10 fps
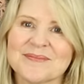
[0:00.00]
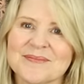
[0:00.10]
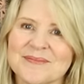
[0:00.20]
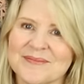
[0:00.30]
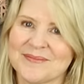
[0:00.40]

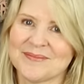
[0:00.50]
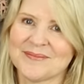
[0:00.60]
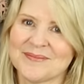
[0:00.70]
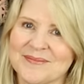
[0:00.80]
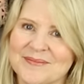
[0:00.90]

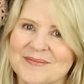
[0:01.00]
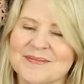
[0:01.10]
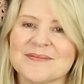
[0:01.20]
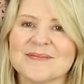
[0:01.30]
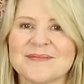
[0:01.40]

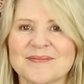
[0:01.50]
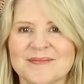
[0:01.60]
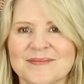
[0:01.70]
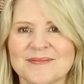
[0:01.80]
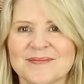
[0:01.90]

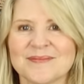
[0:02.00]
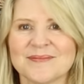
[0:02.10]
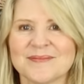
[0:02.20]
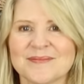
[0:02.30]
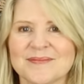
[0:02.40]

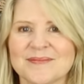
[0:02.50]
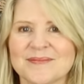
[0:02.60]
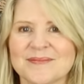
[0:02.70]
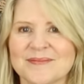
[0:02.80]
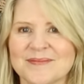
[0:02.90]

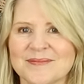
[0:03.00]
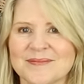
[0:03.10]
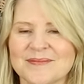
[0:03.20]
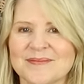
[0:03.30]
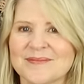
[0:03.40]

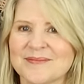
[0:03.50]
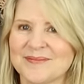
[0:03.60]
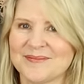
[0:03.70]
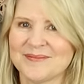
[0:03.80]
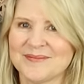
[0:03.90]

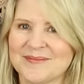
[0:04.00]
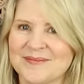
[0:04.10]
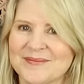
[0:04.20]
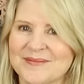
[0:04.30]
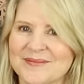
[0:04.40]

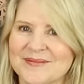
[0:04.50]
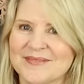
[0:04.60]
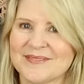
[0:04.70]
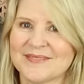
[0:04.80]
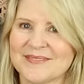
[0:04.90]

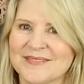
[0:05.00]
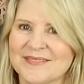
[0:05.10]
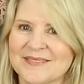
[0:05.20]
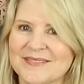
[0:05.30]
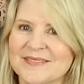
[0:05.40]

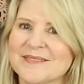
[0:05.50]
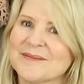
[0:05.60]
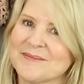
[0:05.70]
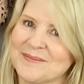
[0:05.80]
[no speech]